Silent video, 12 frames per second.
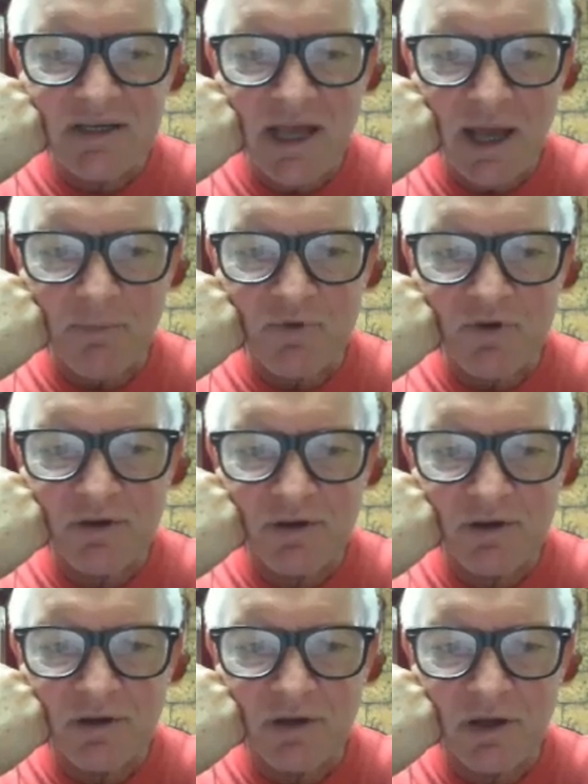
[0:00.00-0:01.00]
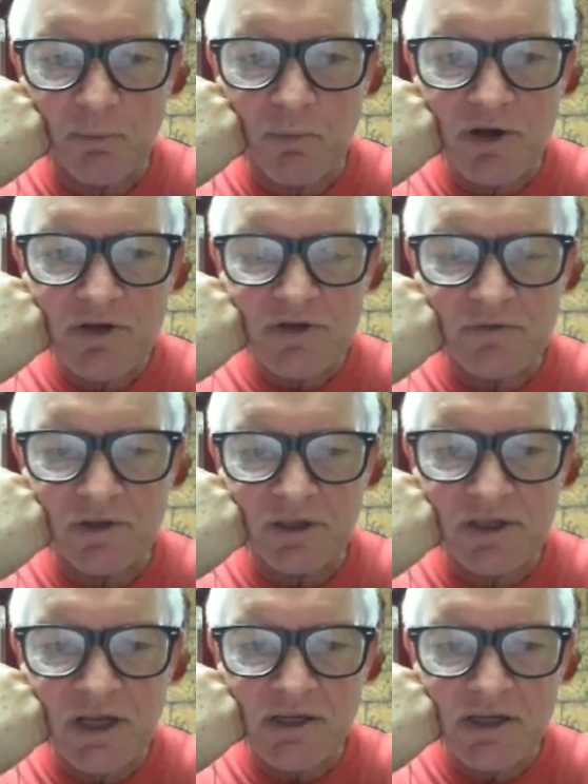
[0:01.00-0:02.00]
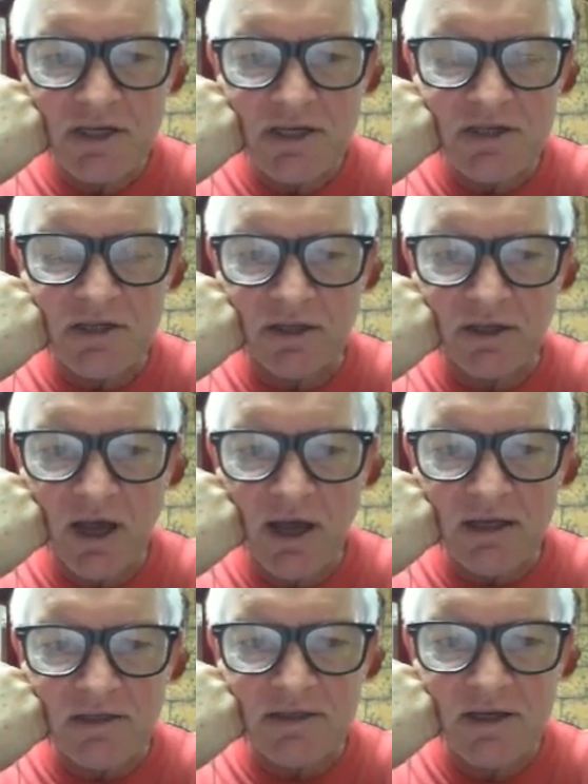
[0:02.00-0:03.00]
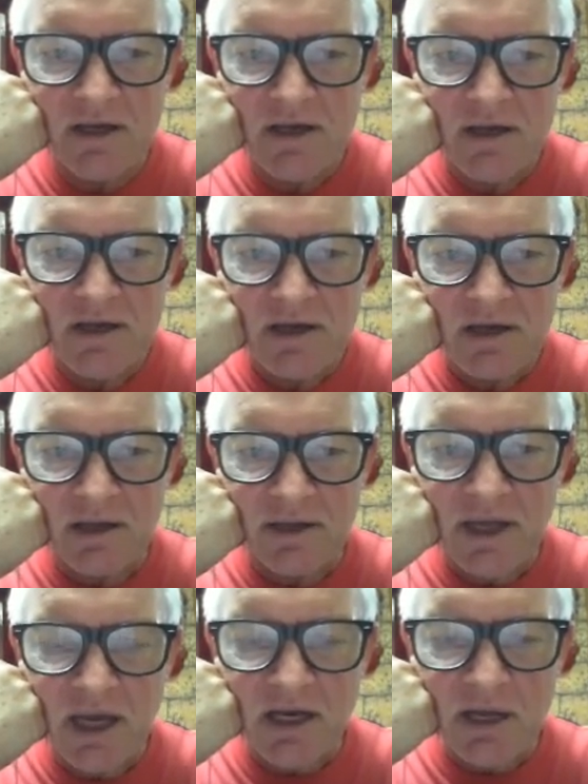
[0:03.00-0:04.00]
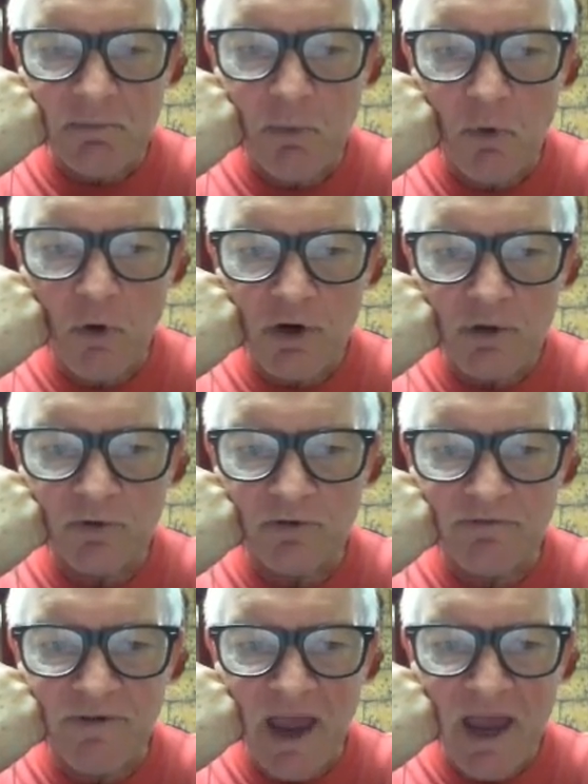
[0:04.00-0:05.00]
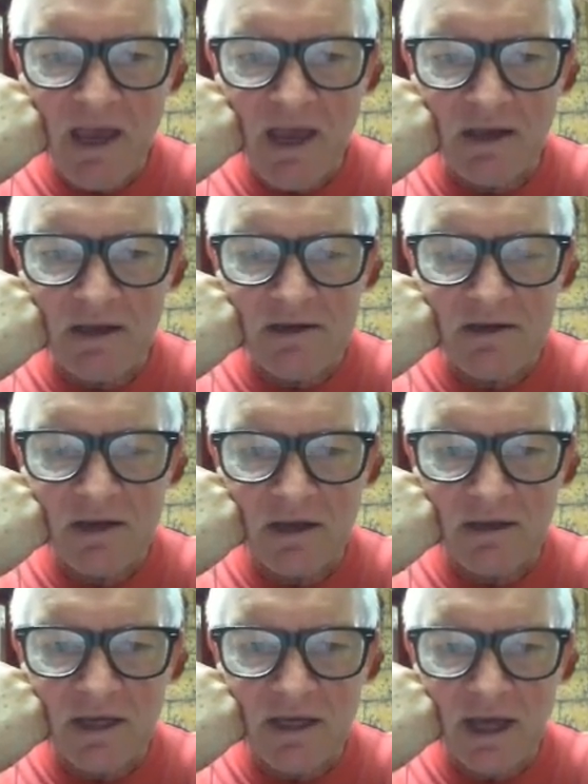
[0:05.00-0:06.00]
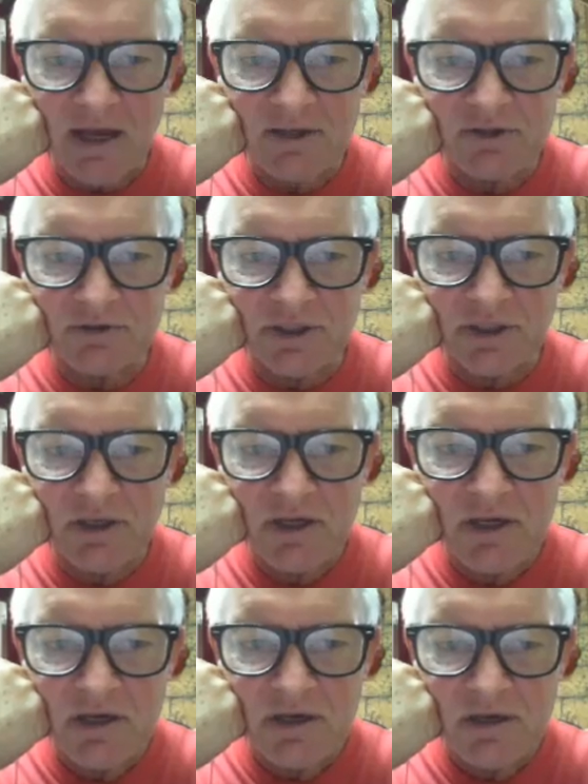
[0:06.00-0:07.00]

kidnapped a bunch of the attendees in the night, and they had a portable van, and they actually